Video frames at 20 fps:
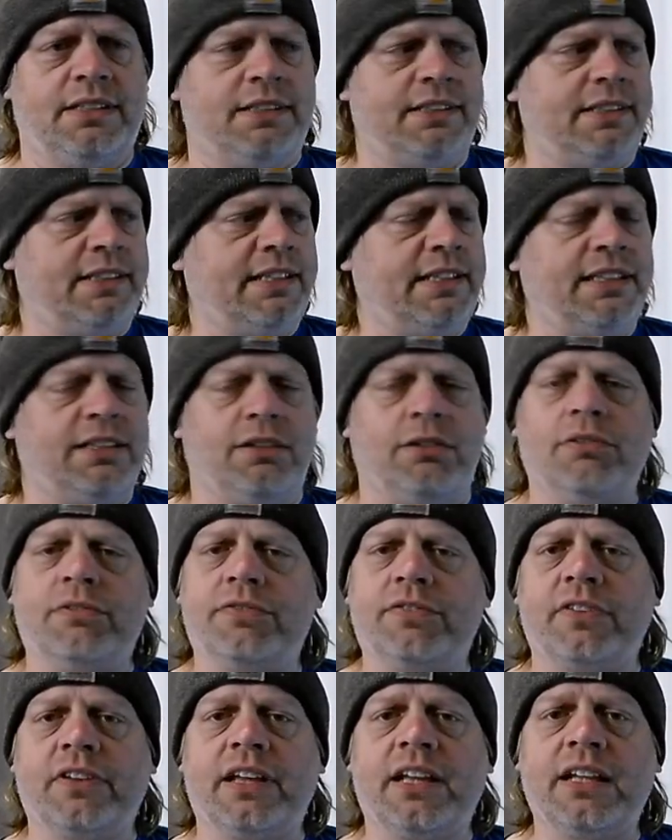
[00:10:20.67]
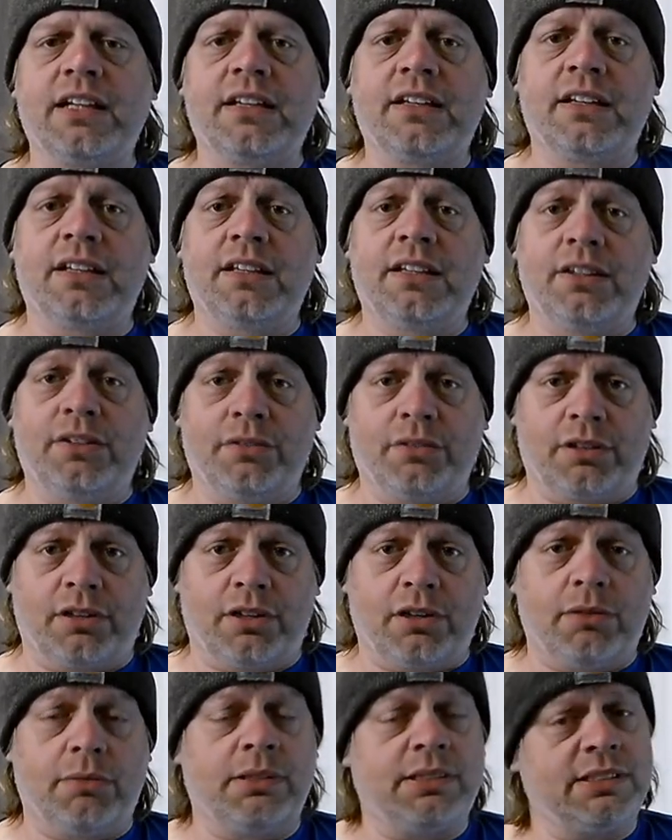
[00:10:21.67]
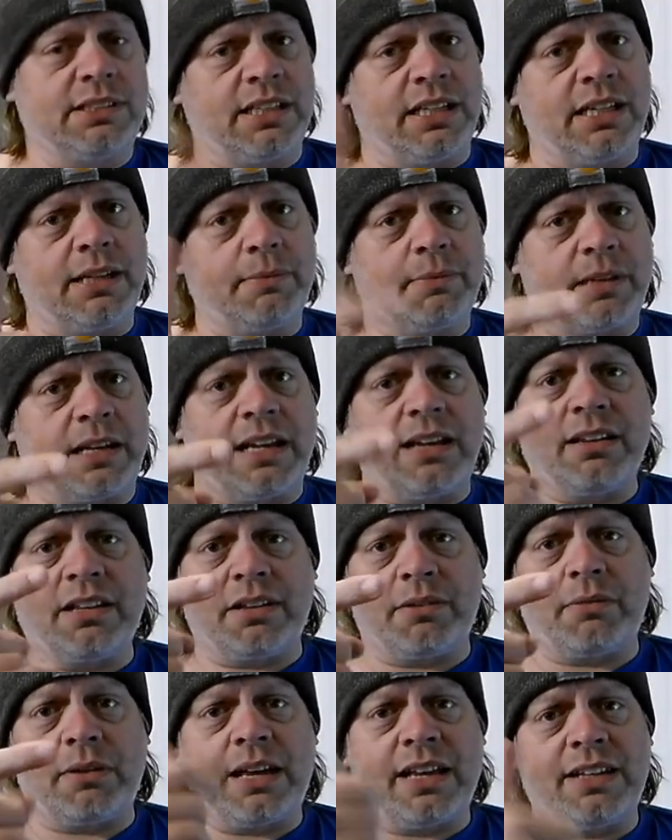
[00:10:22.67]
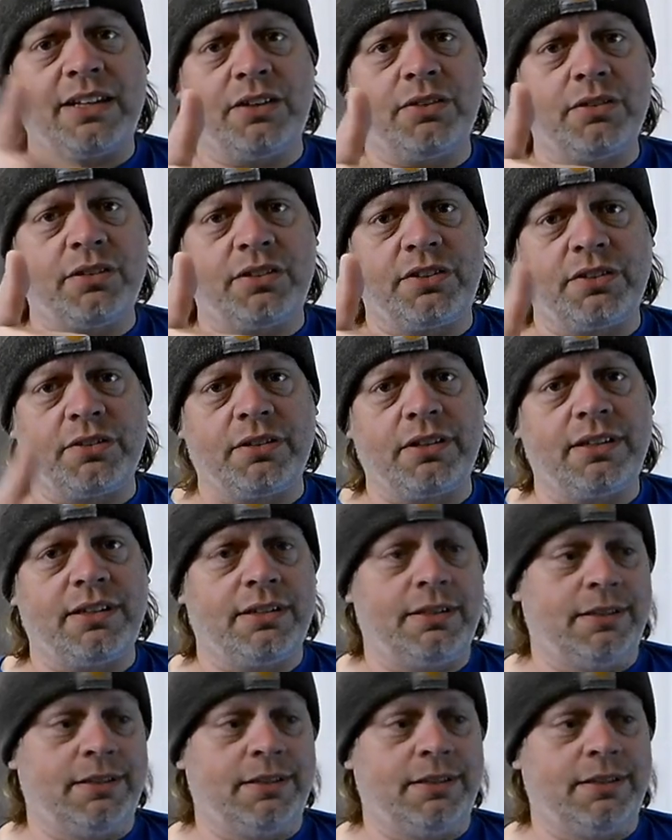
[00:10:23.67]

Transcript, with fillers: And don't forget, you can always get up, get out, get rad, and do it to it.